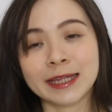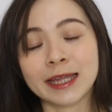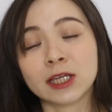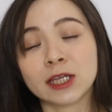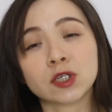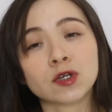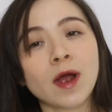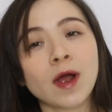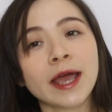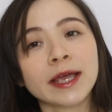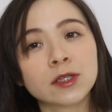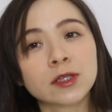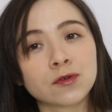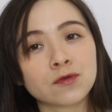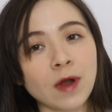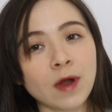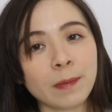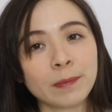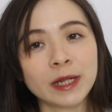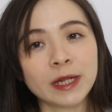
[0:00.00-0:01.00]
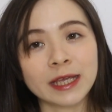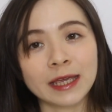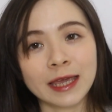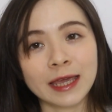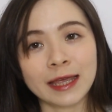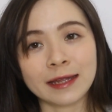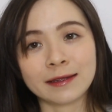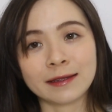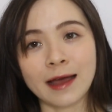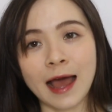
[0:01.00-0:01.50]
They try to
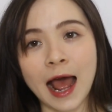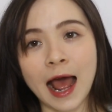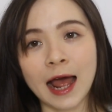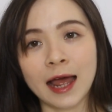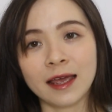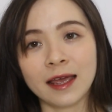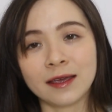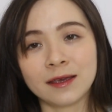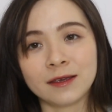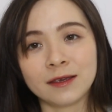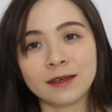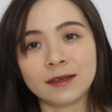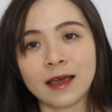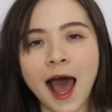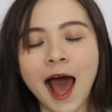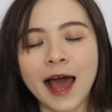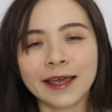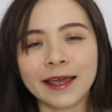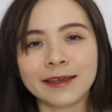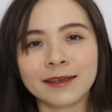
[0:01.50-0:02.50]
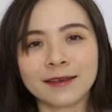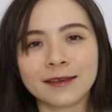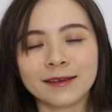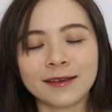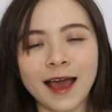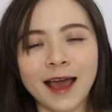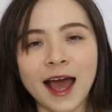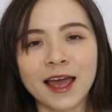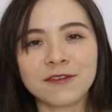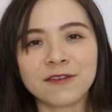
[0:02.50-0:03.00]
replicate the i
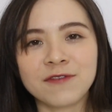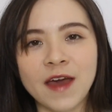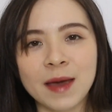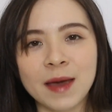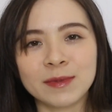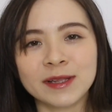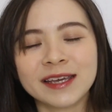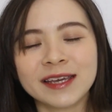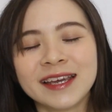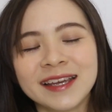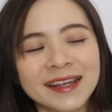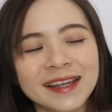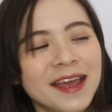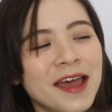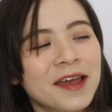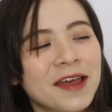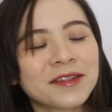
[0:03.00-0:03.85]
family.